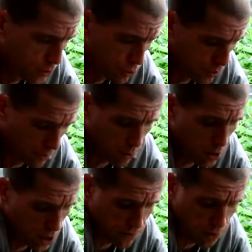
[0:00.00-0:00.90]
do whatever you
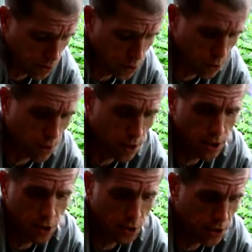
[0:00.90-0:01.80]
want as far as the soil.
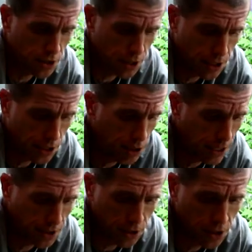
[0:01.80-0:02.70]
As you can see here,
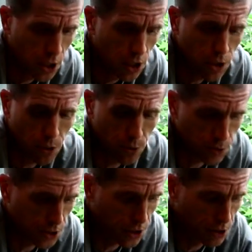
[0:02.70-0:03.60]
I just use
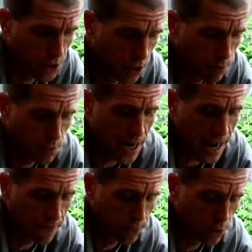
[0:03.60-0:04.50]
this tub we
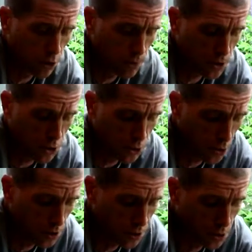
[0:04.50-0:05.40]
have and pour a bunch of
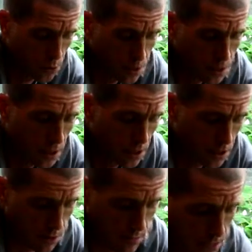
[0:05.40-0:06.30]
soil into it,
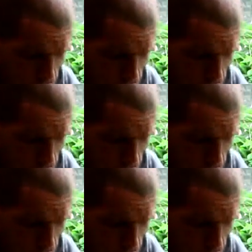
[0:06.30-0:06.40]
because it makes